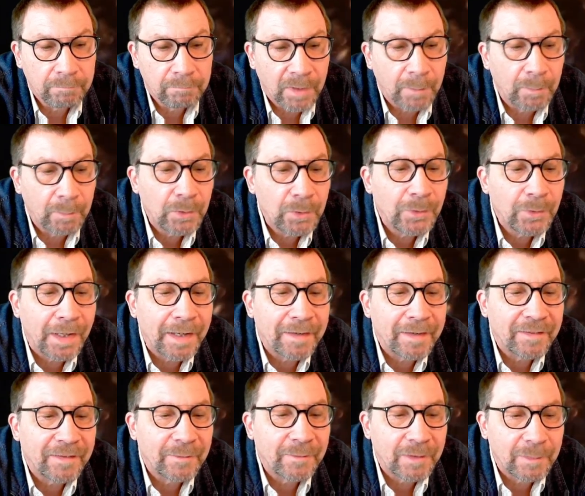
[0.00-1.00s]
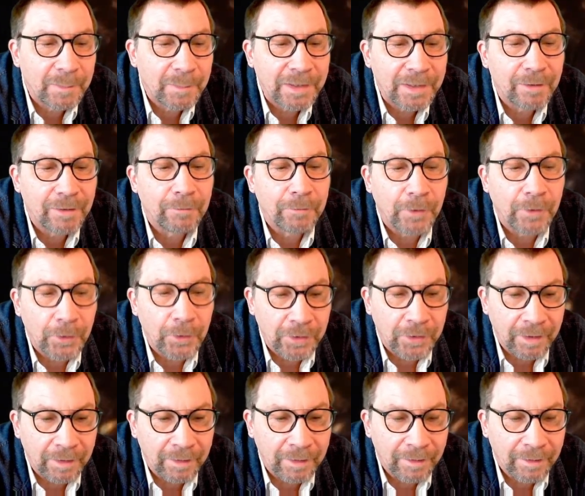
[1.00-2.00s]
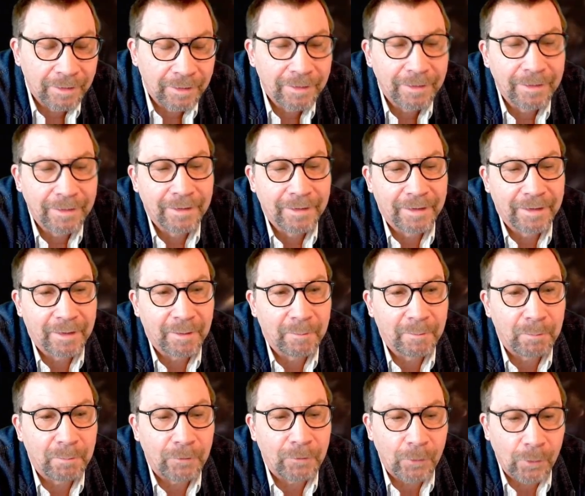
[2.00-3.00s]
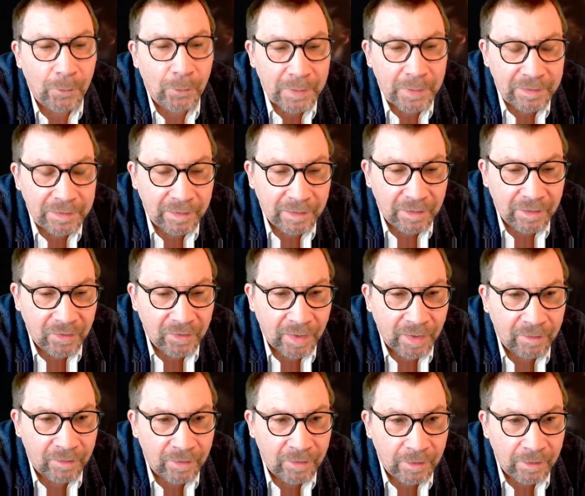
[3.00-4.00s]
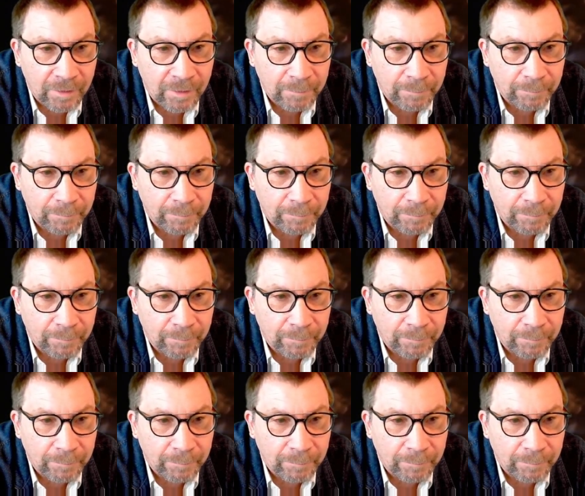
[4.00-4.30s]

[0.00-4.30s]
the blue light seems to be diverted before reaching the sensor.